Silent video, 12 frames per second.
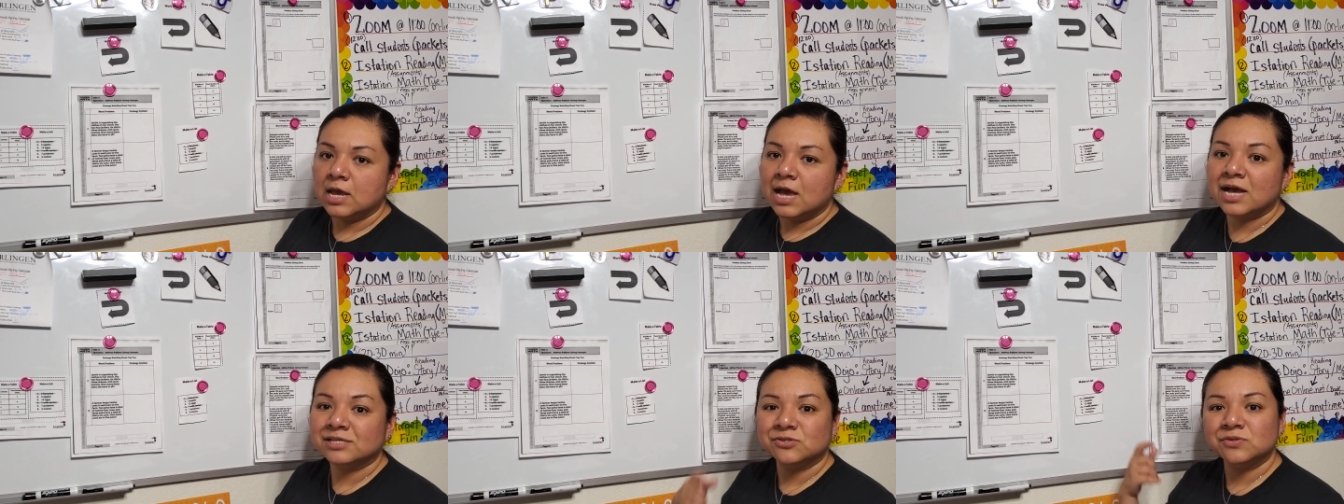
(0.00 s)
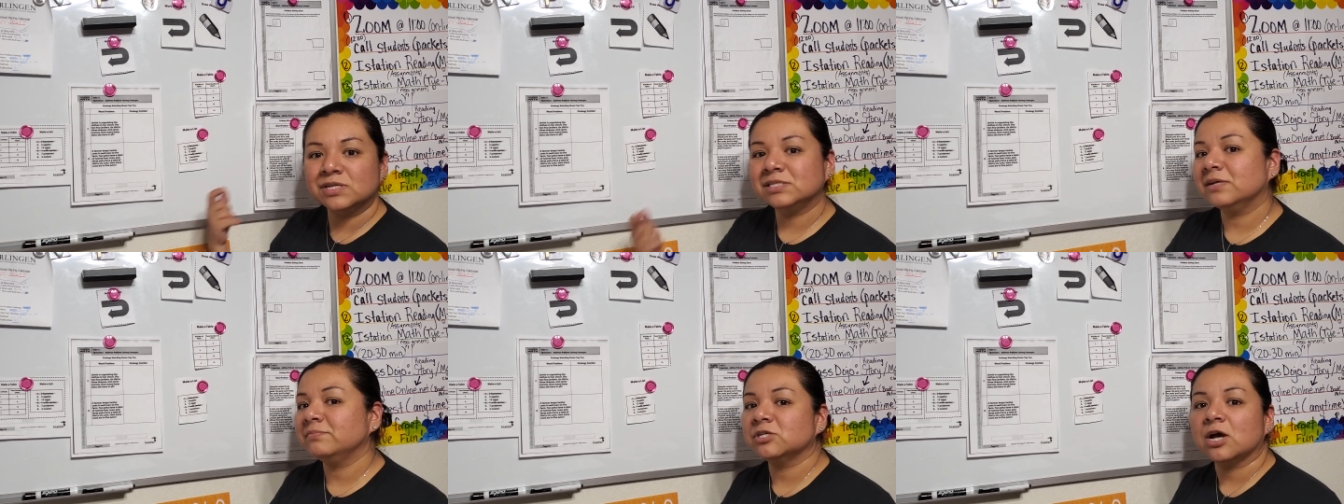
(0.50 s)
As soon as
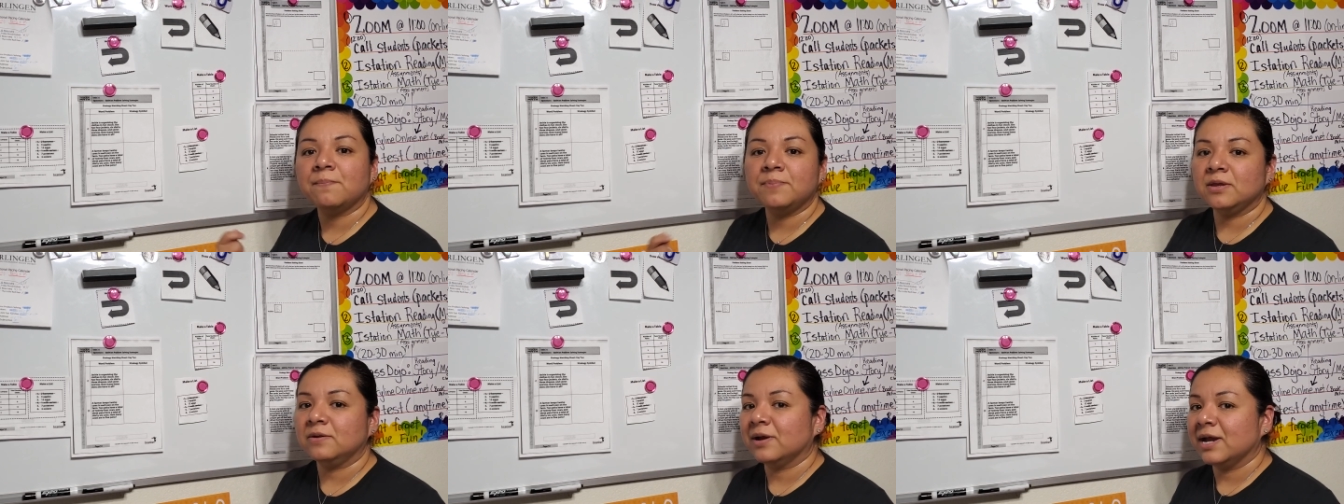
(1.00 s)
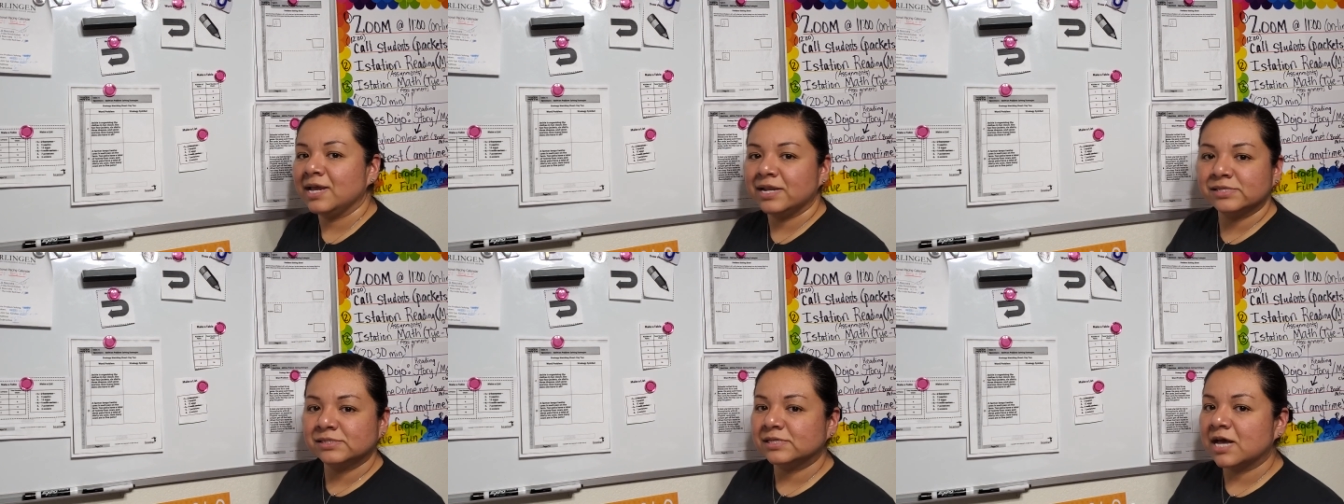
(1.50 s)
I'm shopping, right,
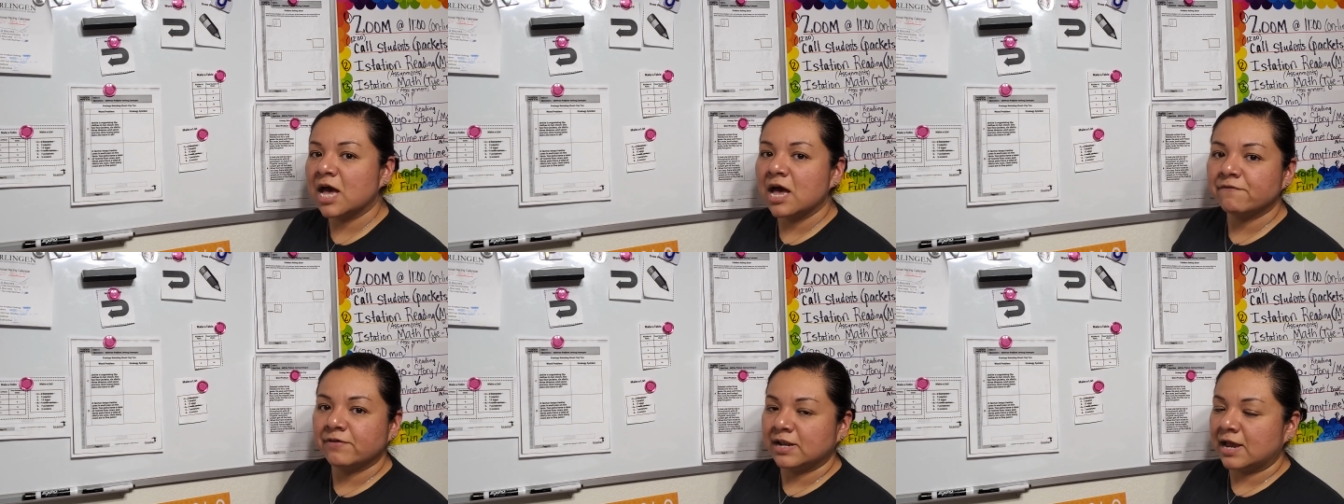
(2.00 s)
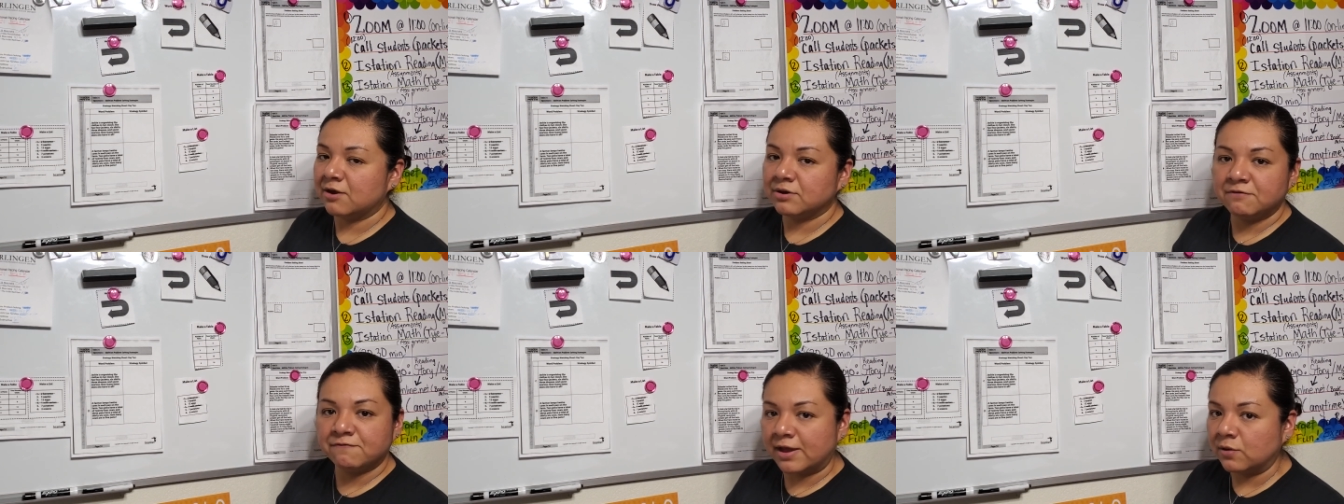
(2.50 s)
and stuff, and I
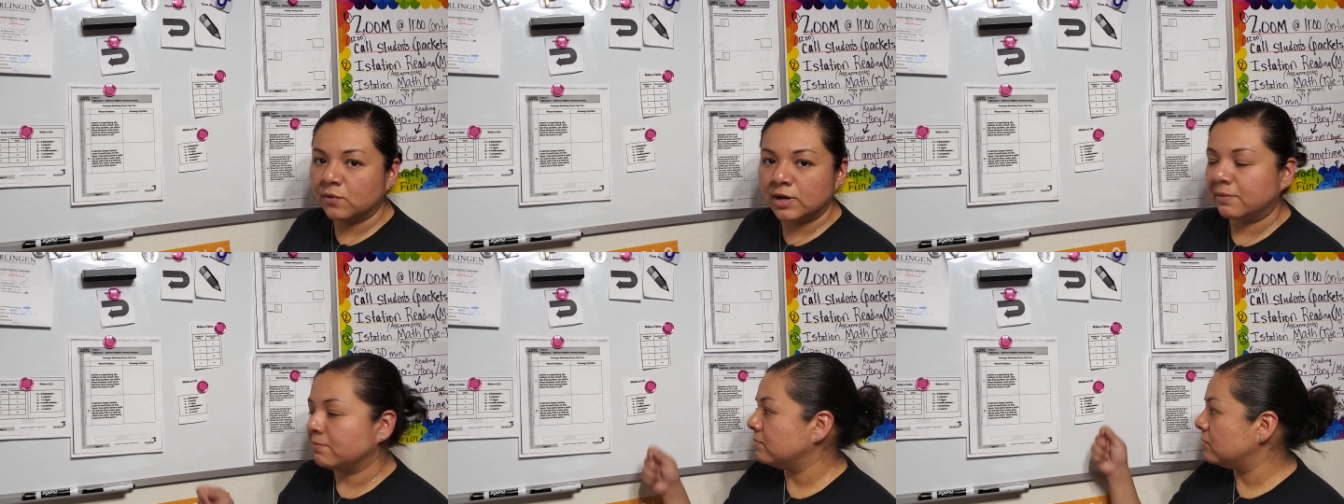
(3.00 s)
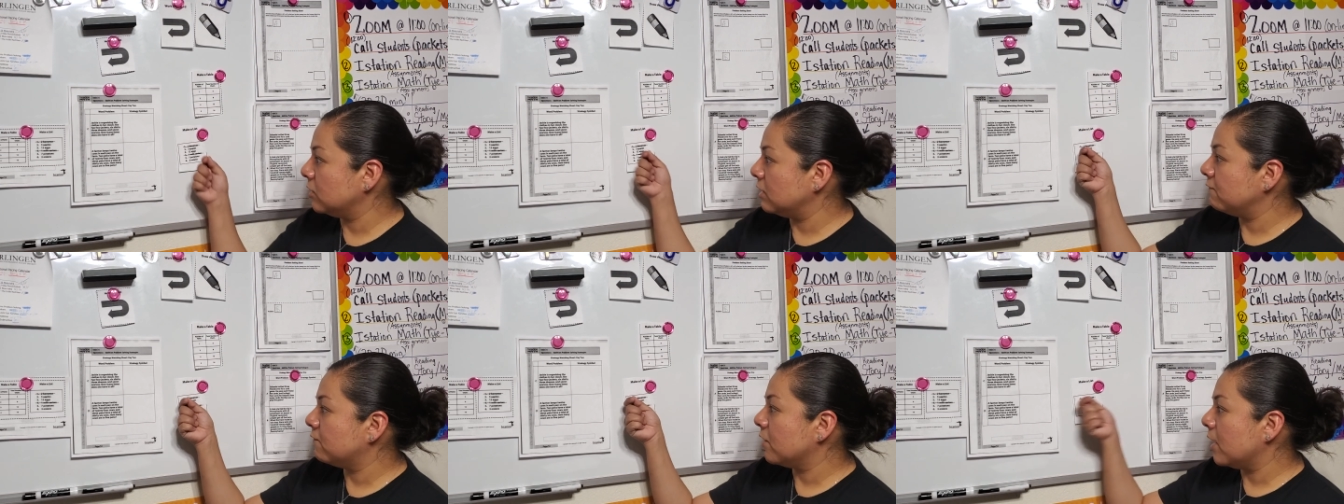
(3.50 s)
already find what I'm
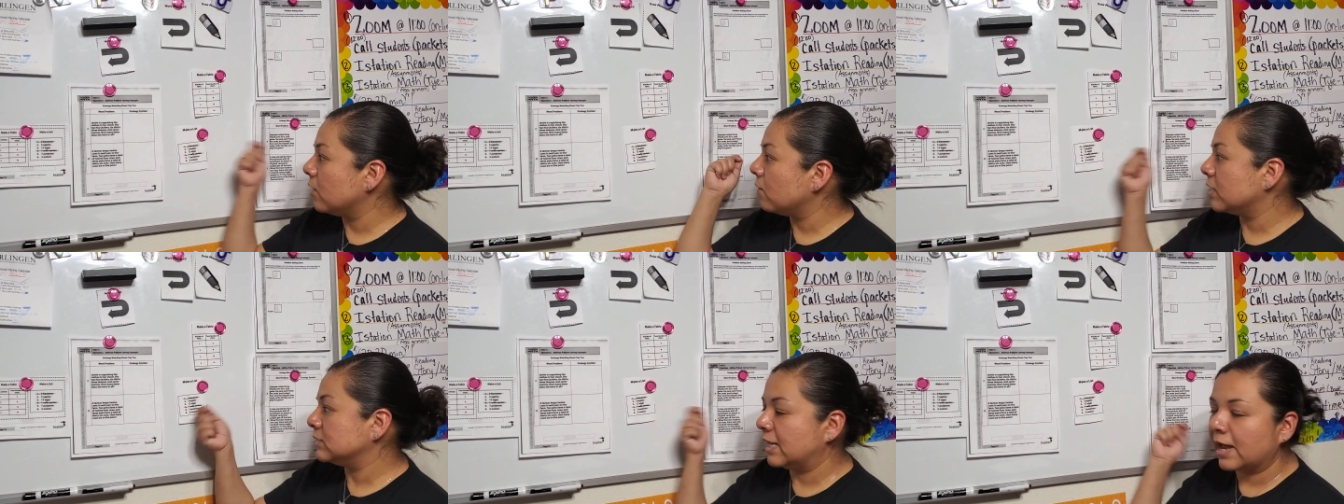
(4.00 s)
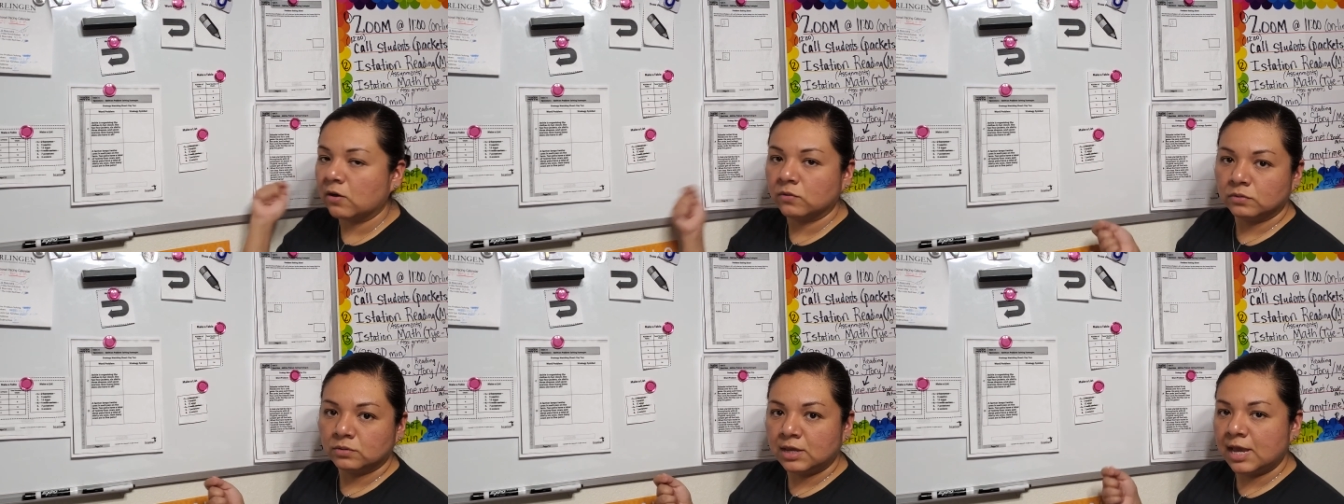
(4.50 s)
looking for, I cross it
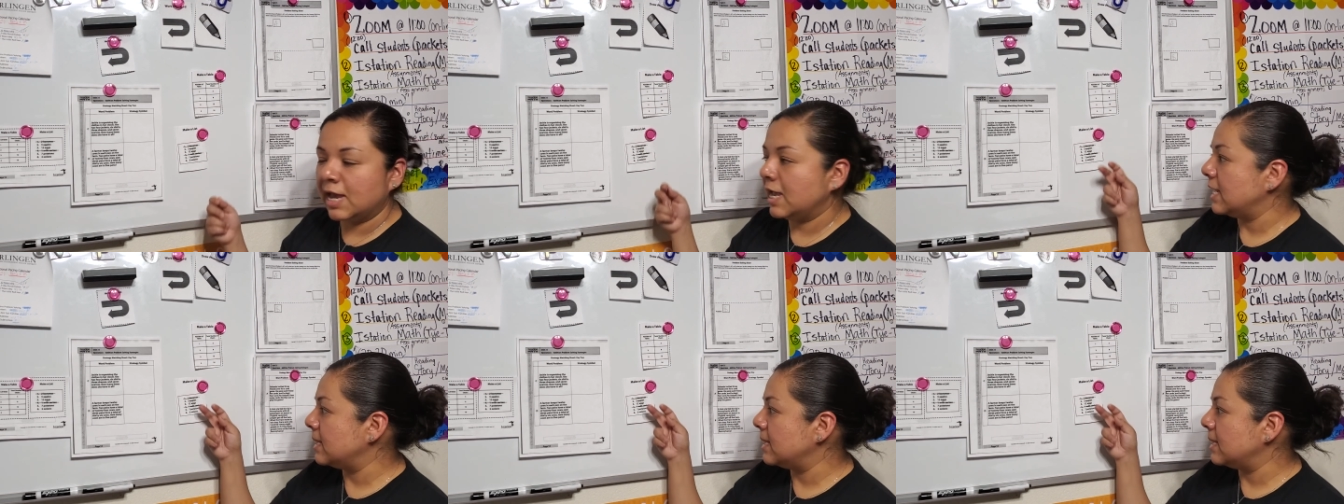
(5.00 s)
out, okay?